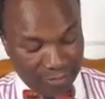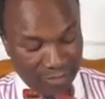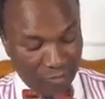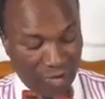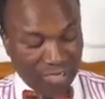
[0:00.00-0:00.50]

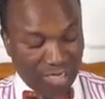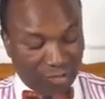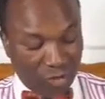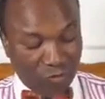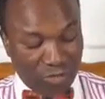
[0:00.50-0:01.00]
when they
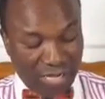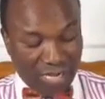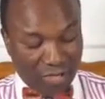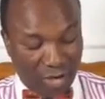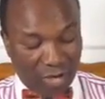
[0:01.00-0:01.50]
told me
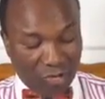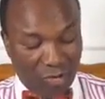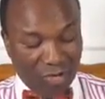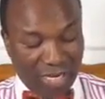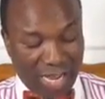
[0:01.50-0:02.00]
that God
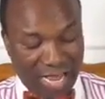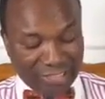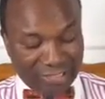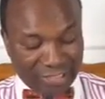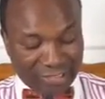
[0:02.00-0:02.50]
only
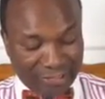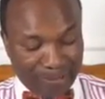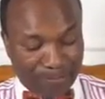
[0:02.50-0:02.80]
answers the